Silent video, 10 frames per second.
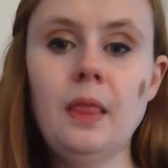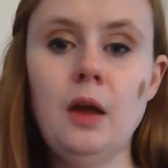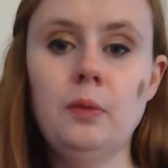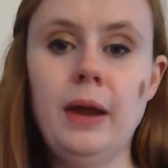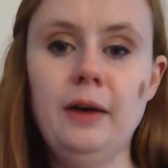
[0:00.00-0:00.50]

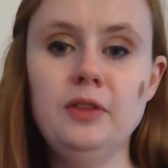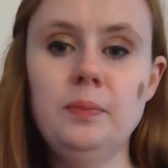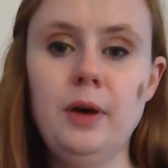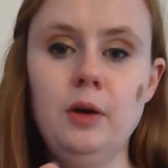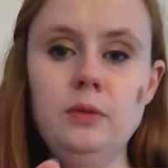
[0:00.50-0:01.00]
around the
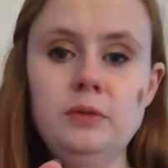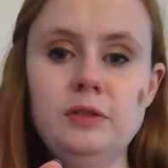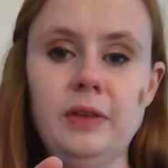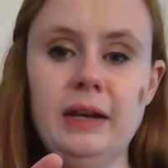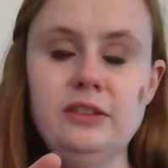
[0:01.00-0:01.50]
bow
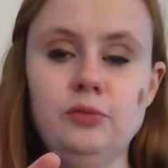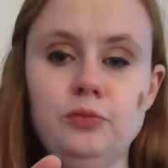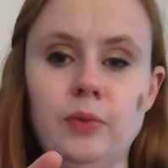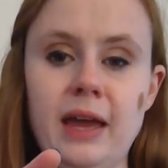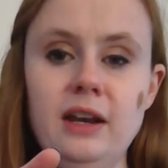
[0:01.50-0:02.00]
so that it's
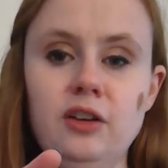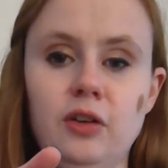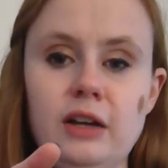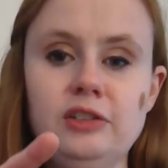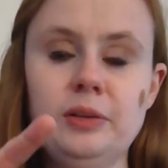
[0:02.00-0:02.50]
right
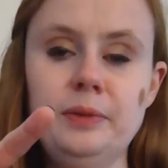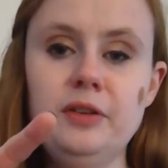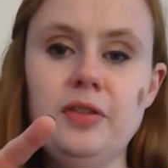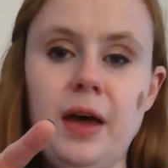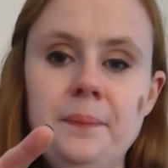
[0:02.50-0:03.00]
across from
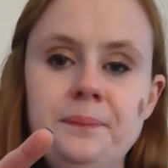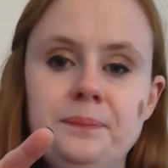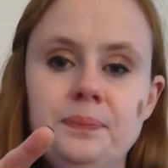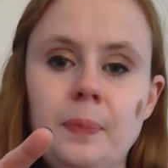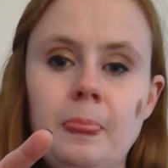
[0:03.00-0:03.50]
your thumb.